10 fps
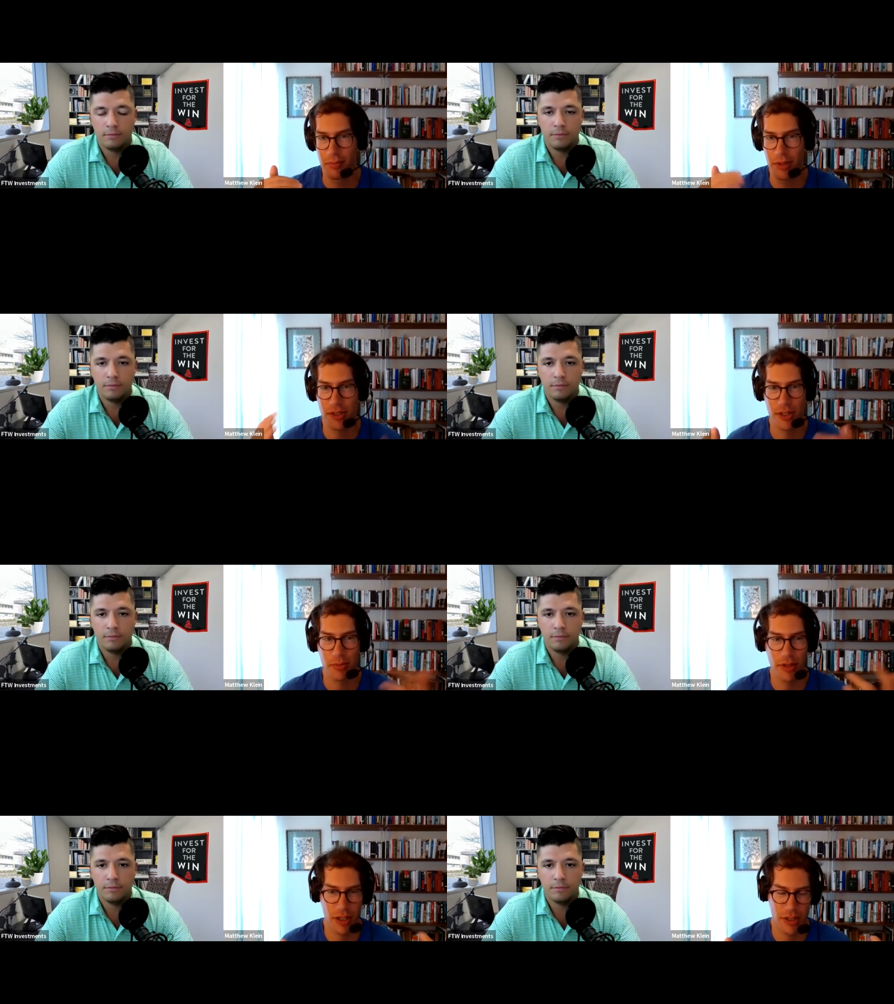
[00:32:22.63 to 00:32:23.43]
Speaker 1: business
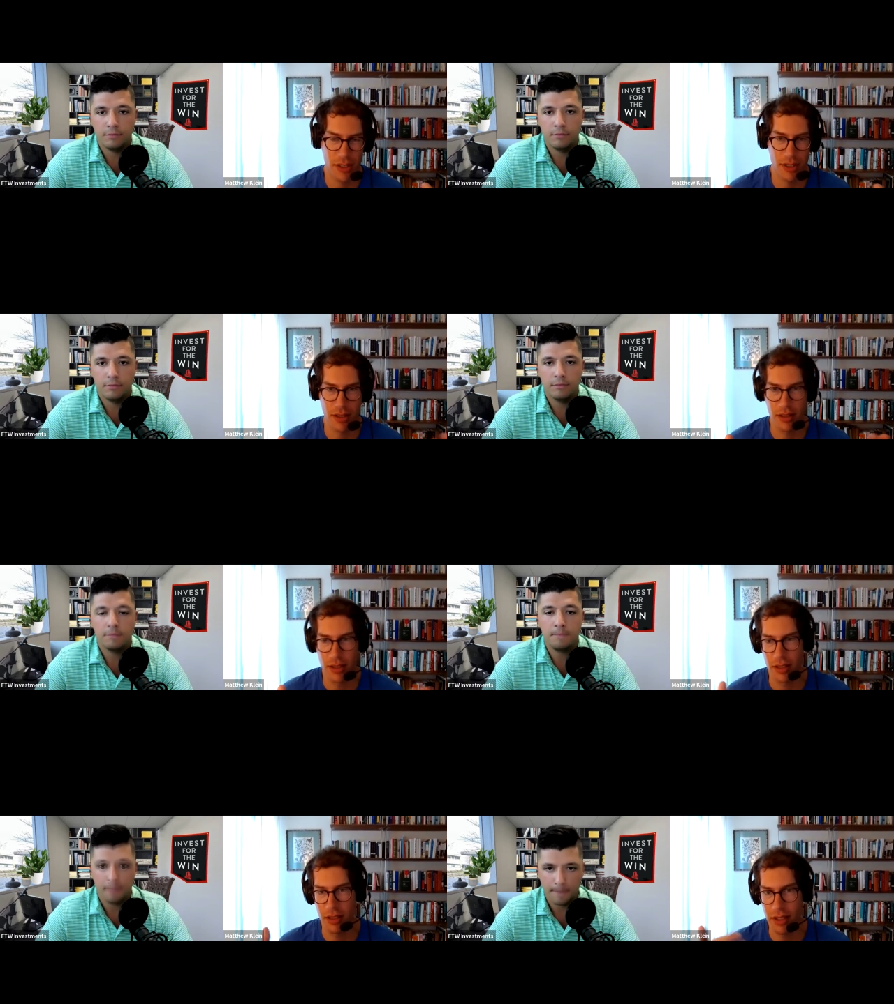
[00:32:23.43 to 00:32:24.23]
production,
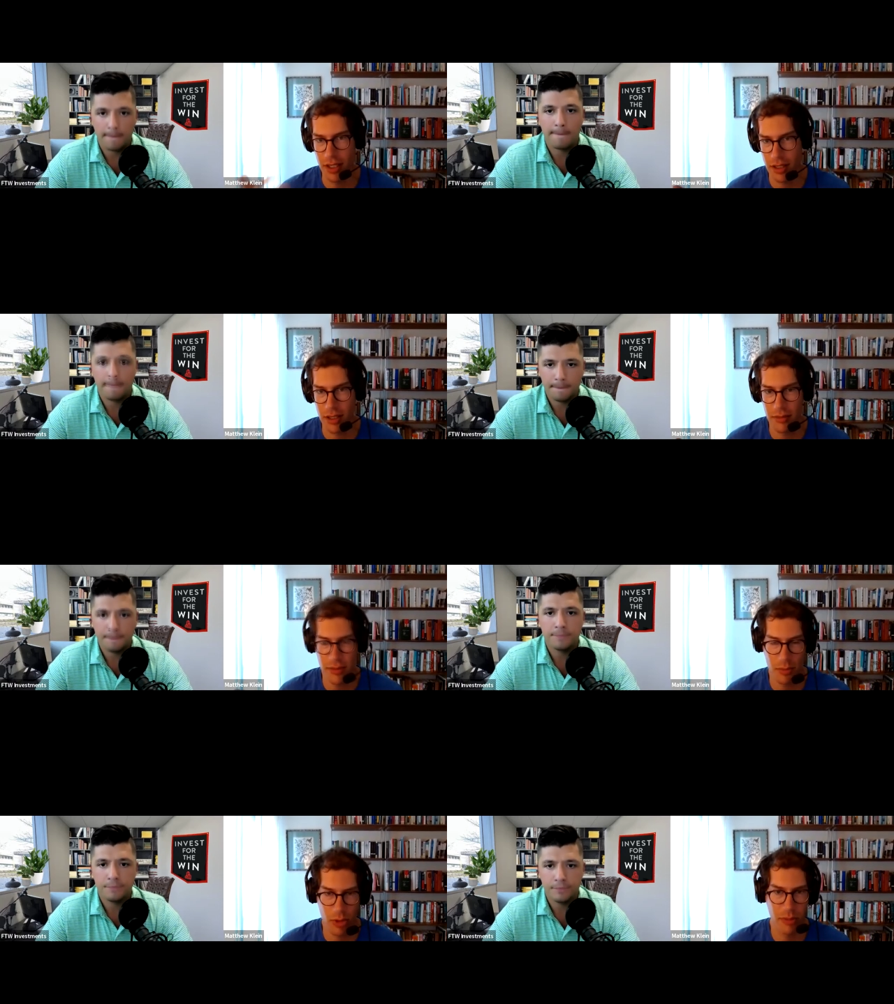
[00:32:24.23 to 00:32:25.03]

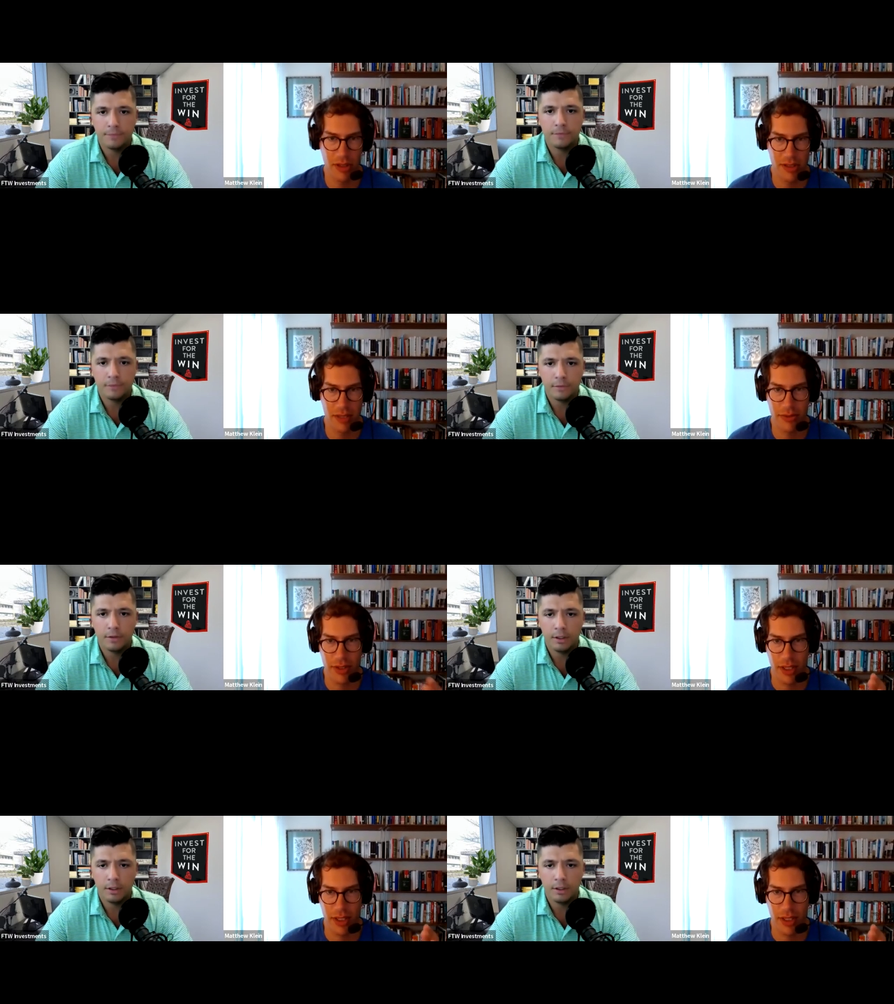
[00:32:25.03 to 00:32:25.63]
incomes, employment, all that stuff,